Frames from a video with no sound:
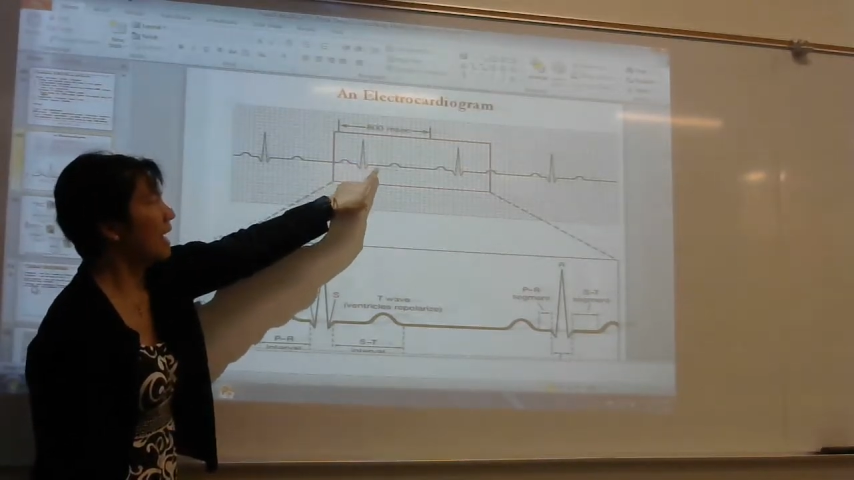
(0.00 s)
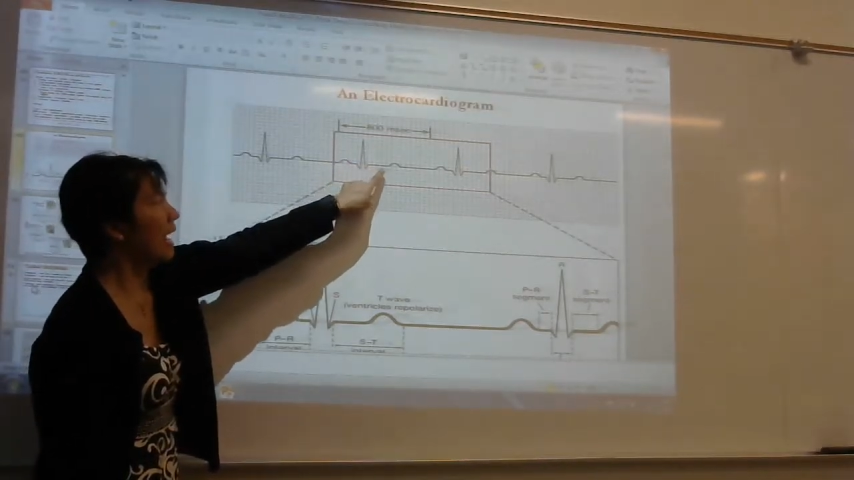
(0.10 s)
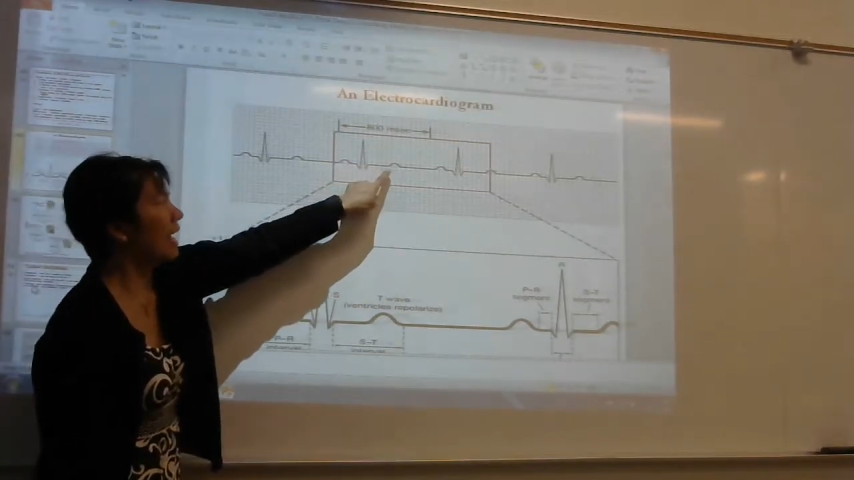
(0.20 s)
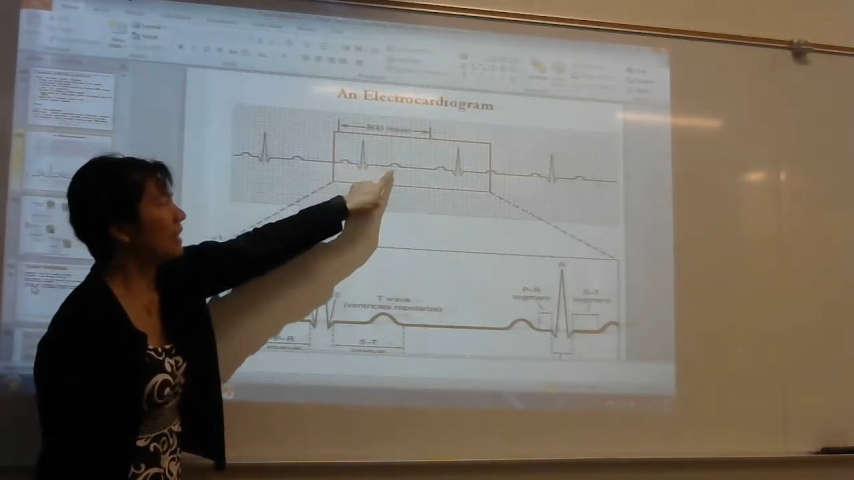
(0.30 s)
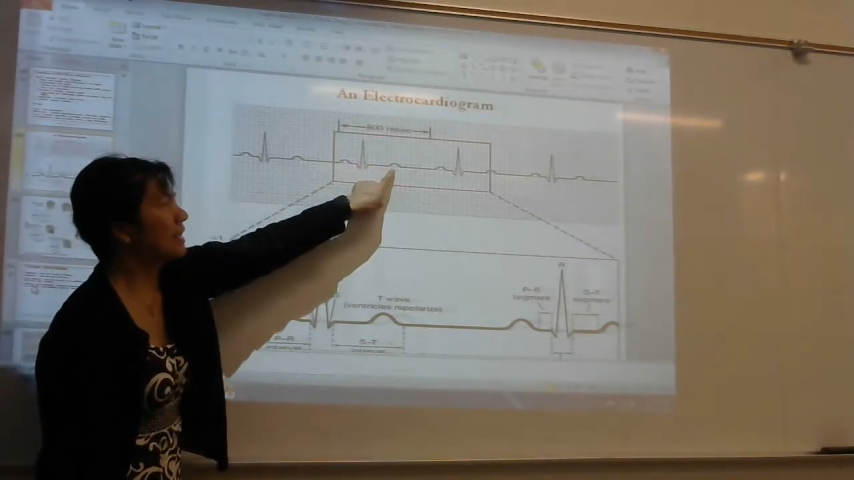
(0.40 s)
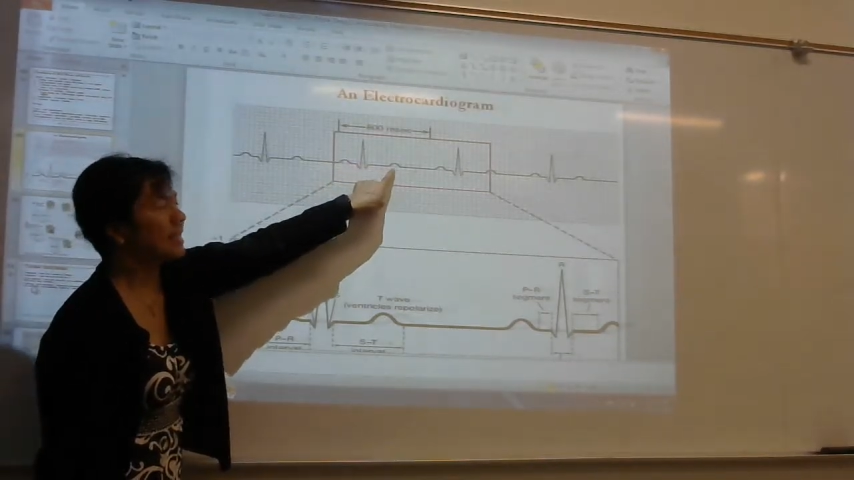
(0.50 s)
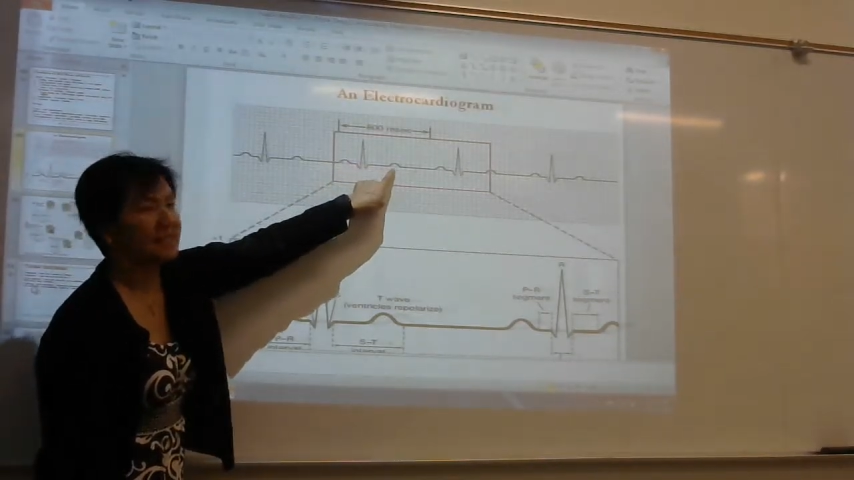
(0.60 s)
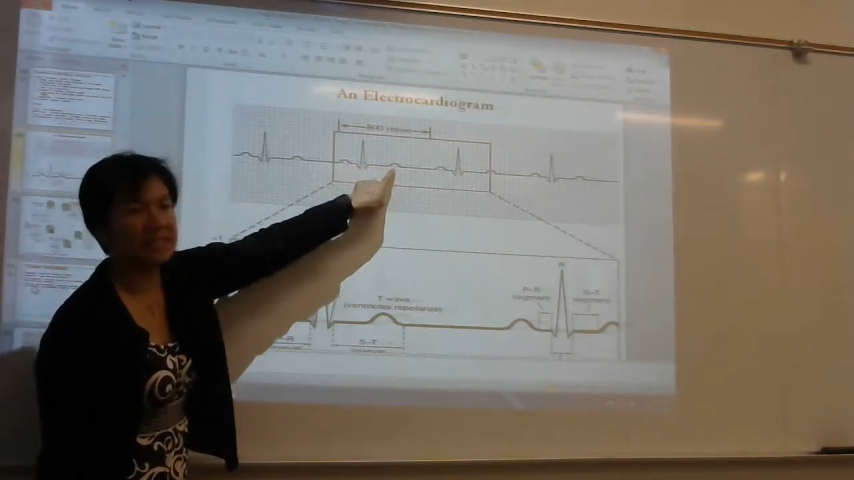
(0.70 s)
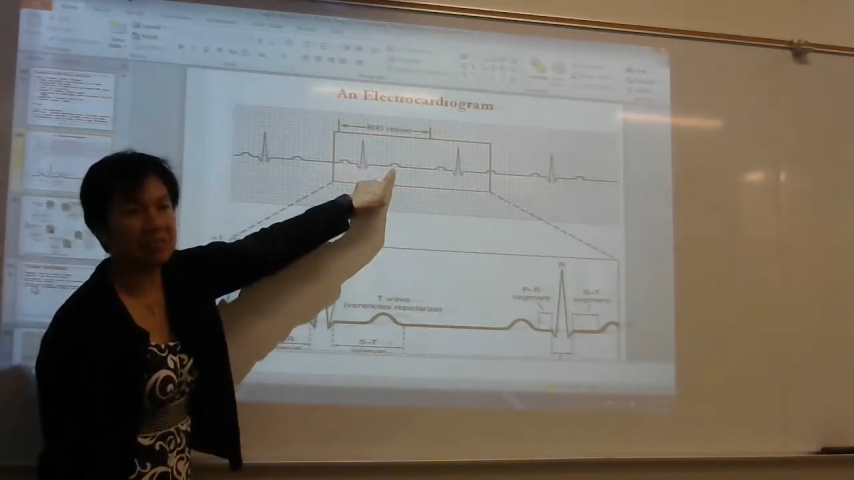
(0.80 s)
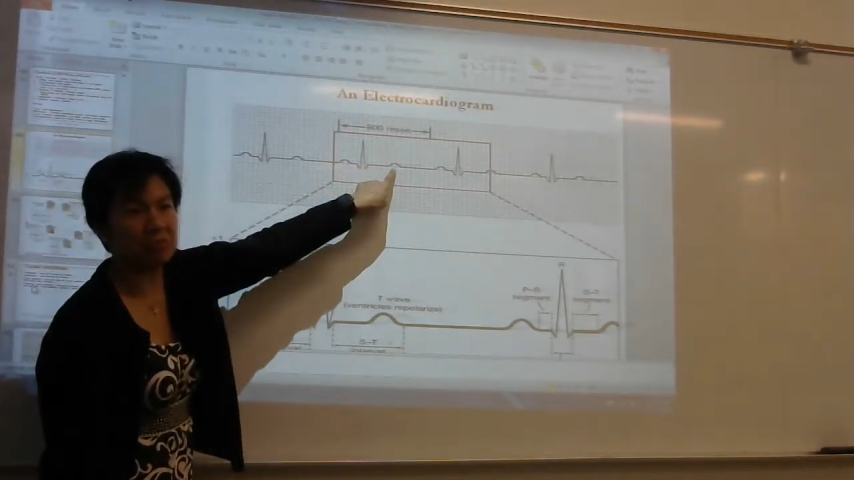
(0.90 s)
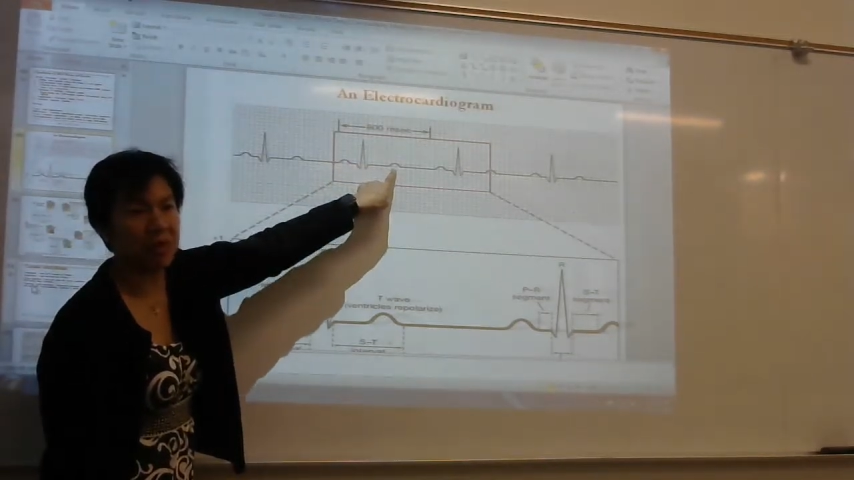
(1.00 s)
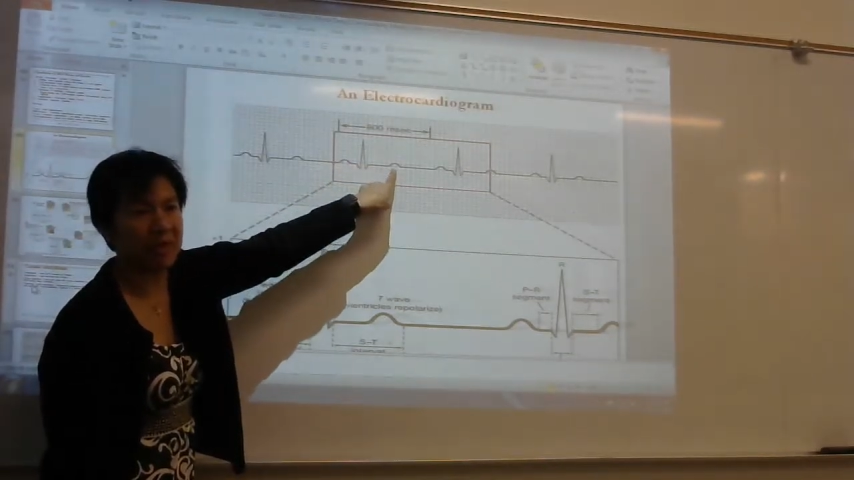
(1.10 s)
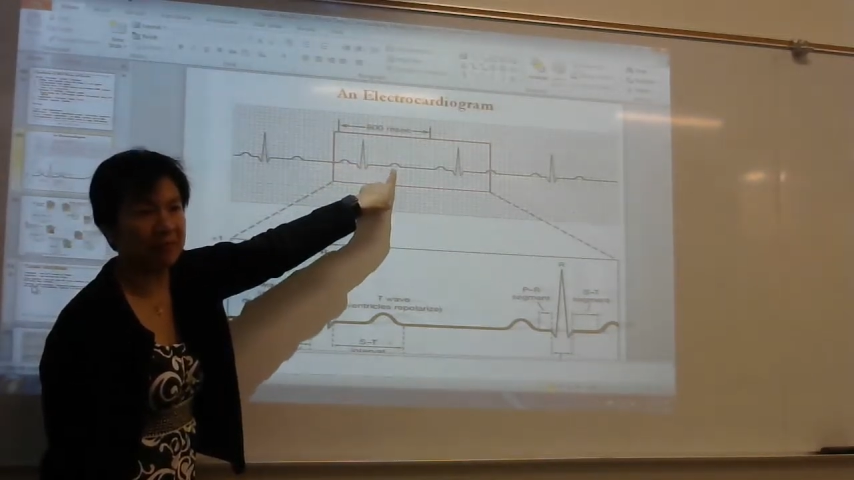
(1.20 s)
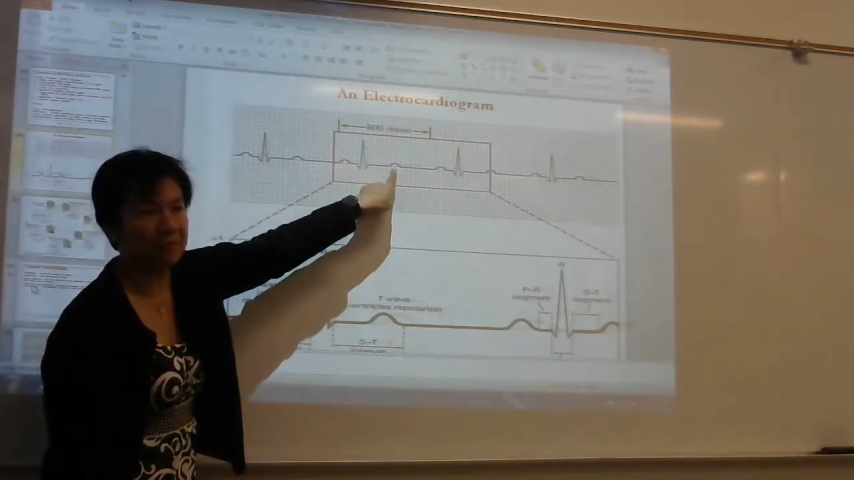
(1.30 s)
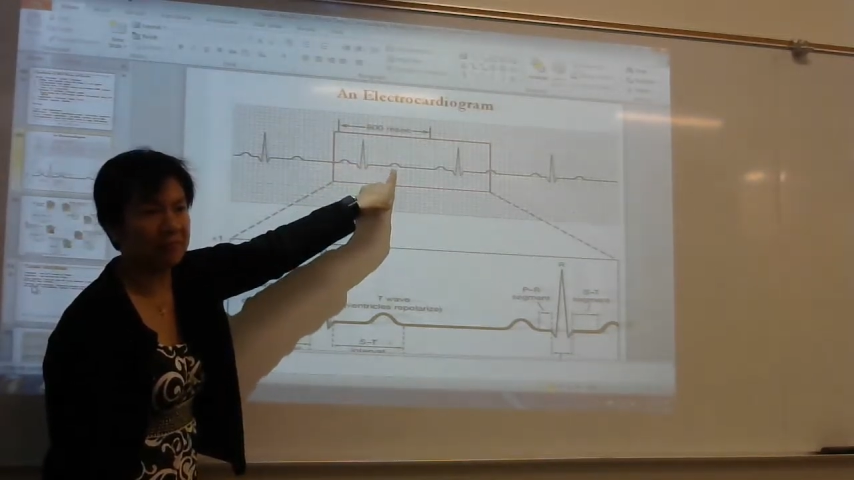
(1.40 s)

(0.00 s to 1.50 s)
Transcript: and the T wave.